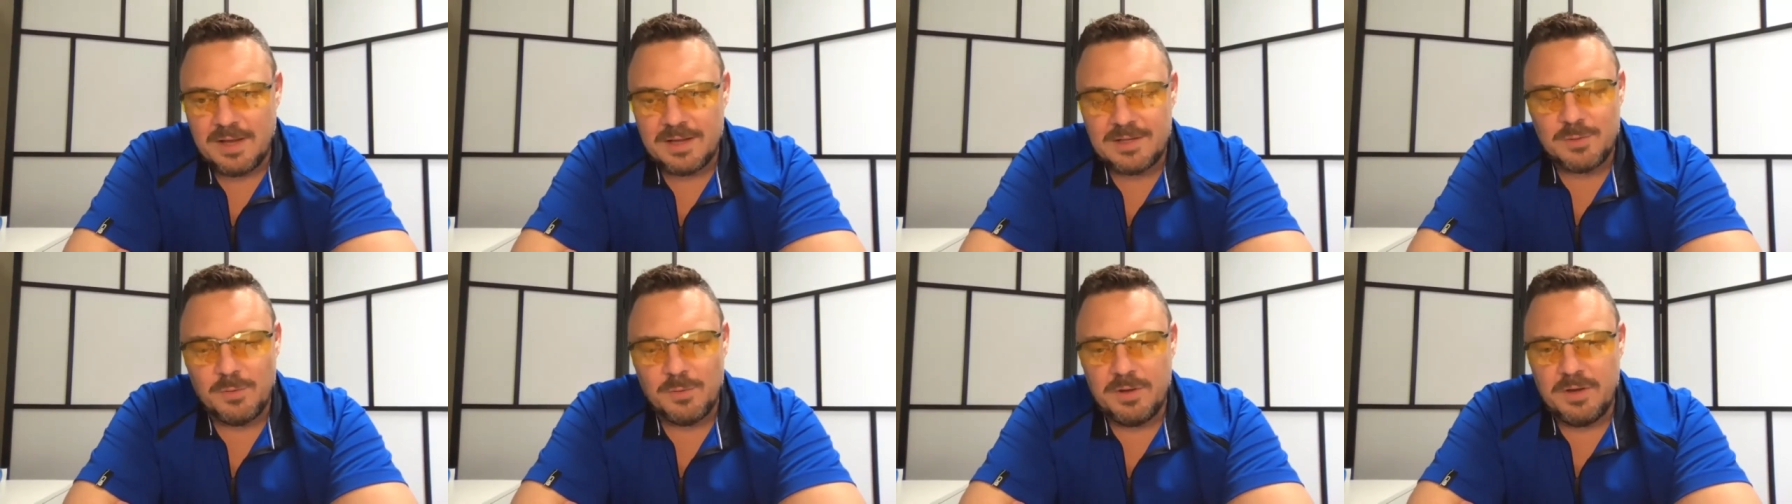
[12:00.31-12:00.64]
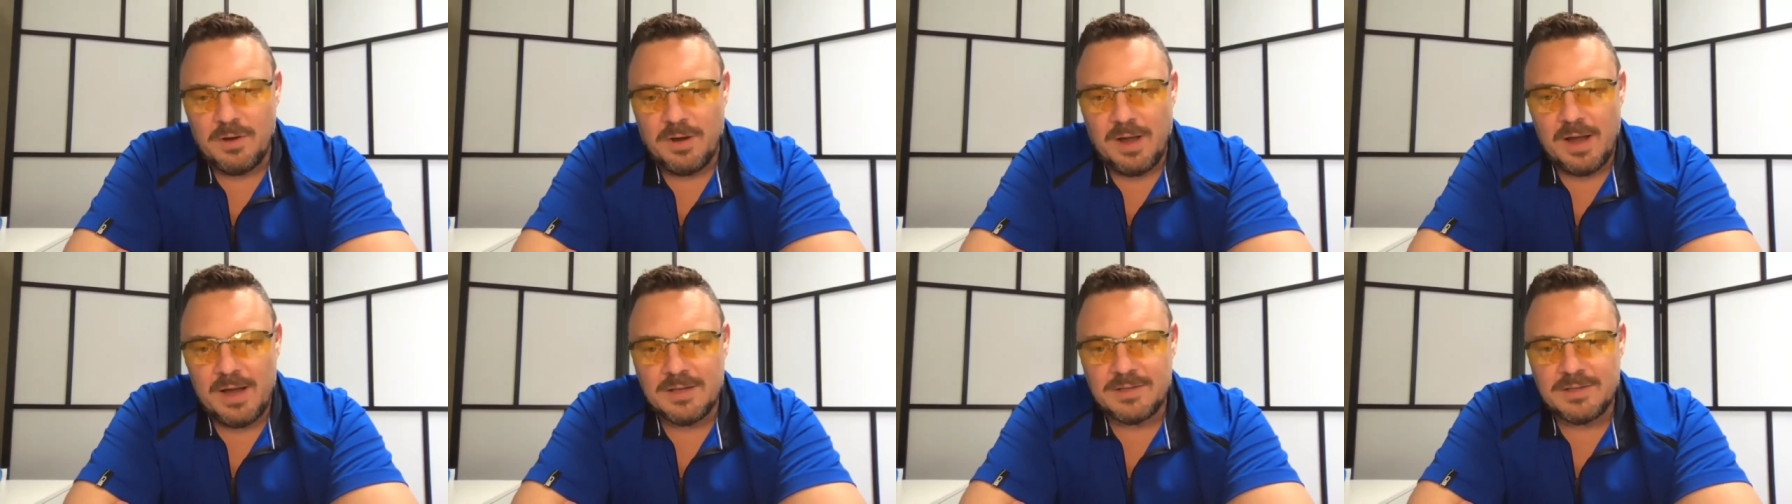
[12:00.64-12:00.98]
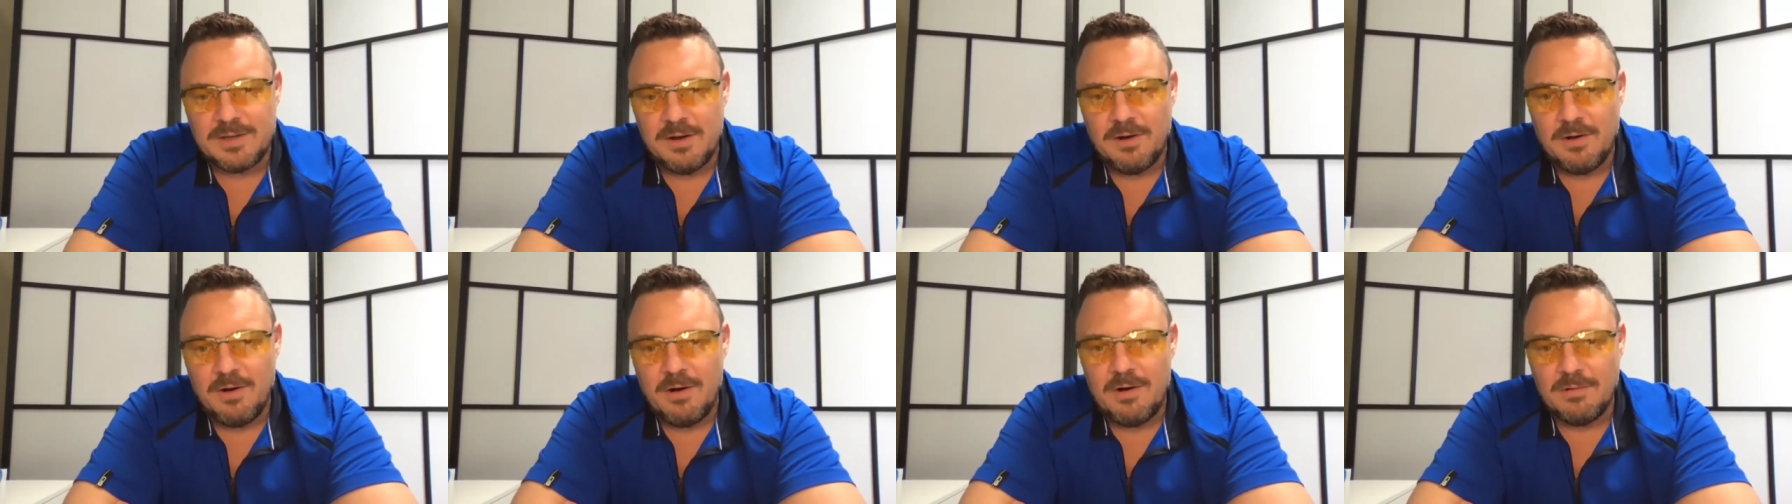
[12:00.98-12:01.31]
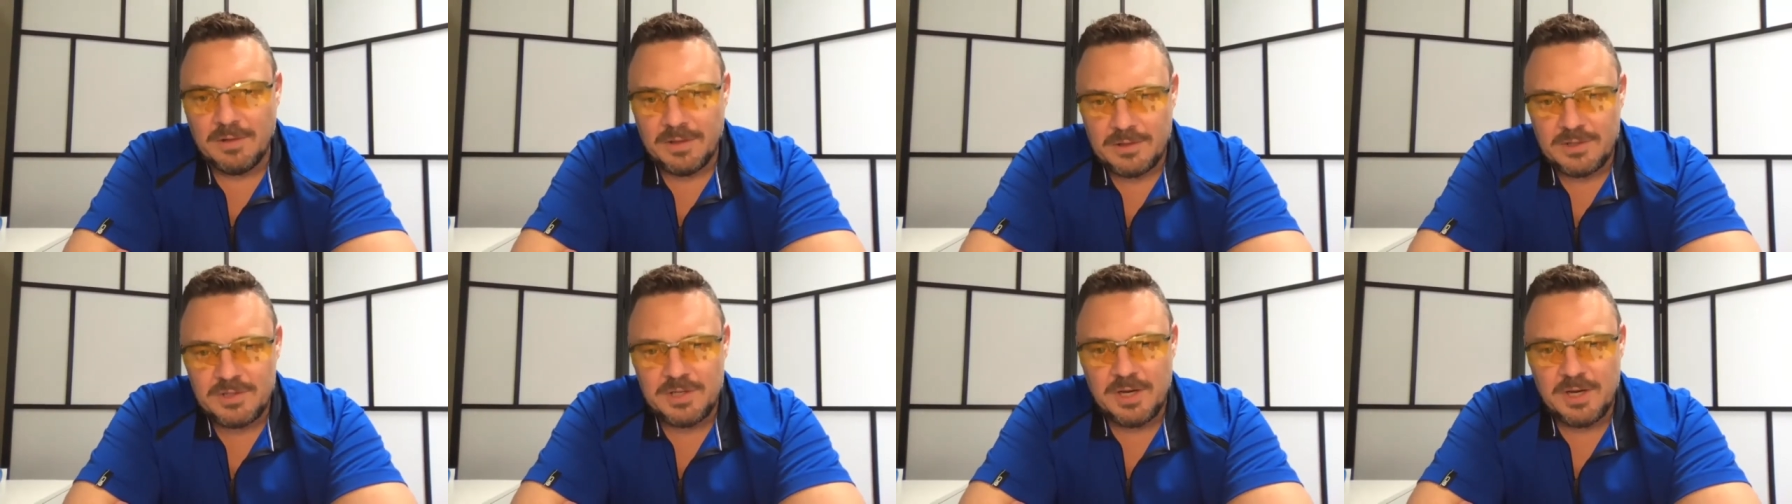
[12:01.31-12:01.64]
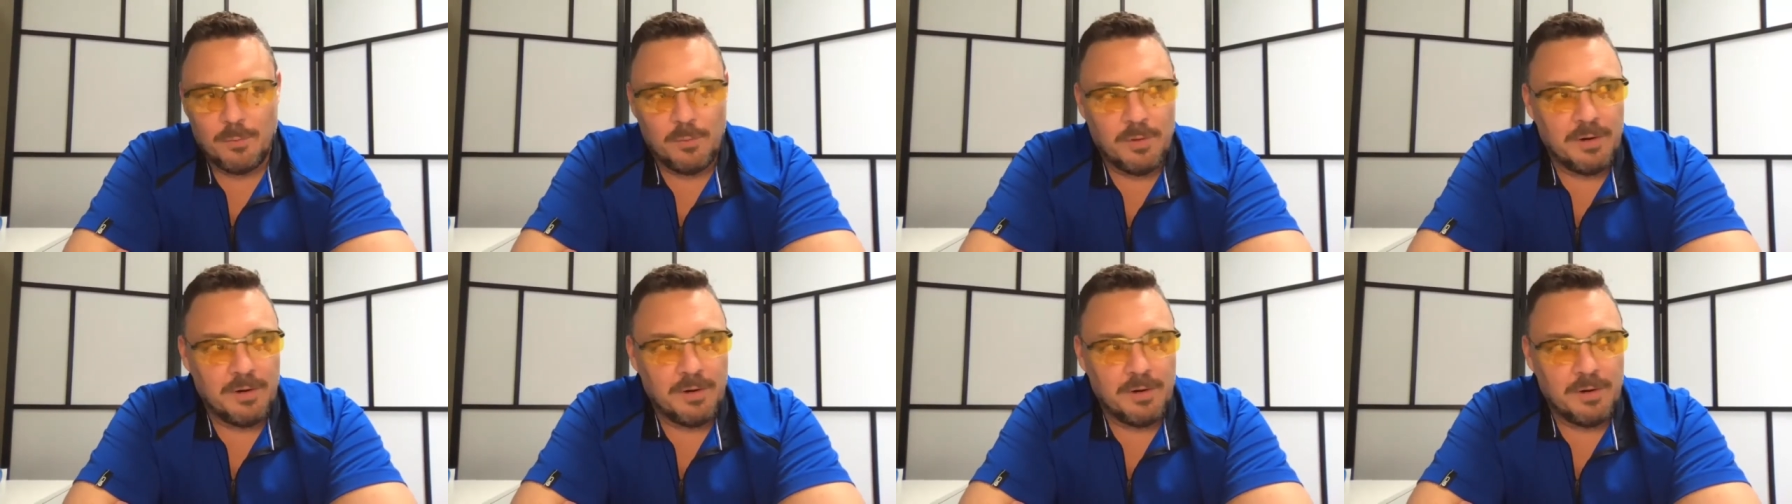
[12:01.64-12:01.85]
that's when you guys go, holy shit, we're